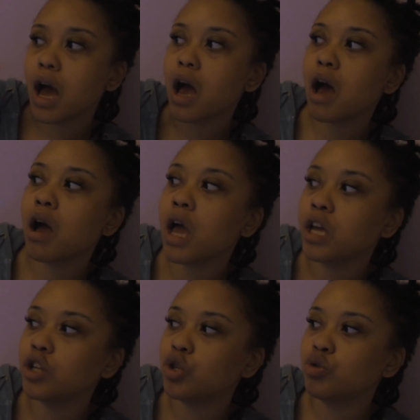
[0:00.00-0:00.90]
I
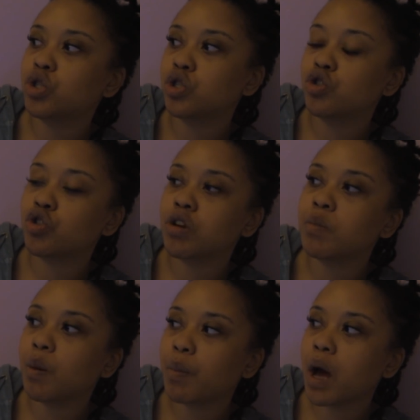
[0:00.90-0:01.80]
used to
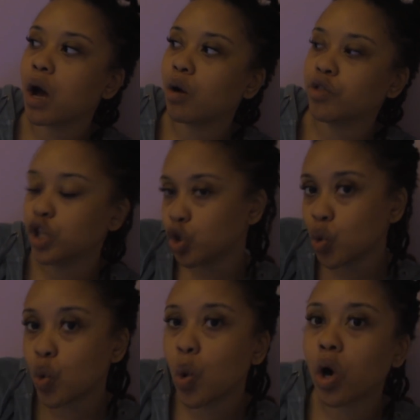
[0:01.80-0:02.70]
dream about the
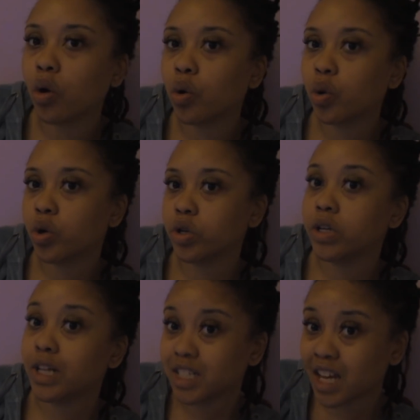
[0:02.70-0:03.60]
new world order
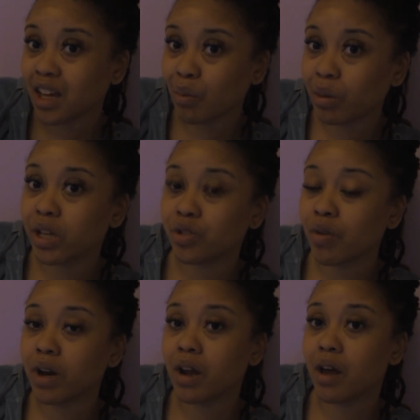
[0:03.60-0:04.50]
that's taking place
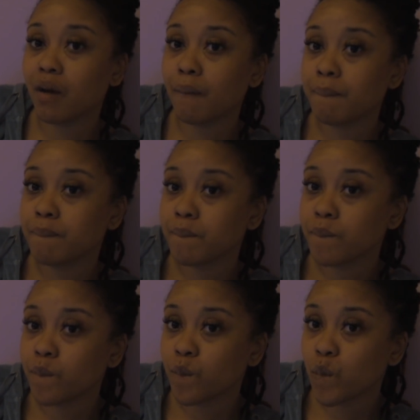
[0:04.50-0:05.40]
right now.
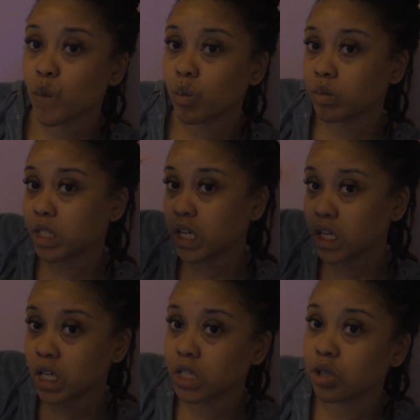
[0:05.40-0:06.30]
10
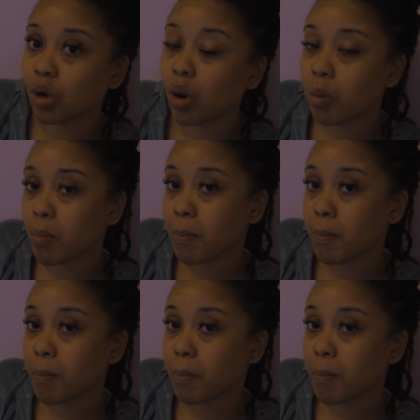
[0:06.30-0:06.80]
years ago.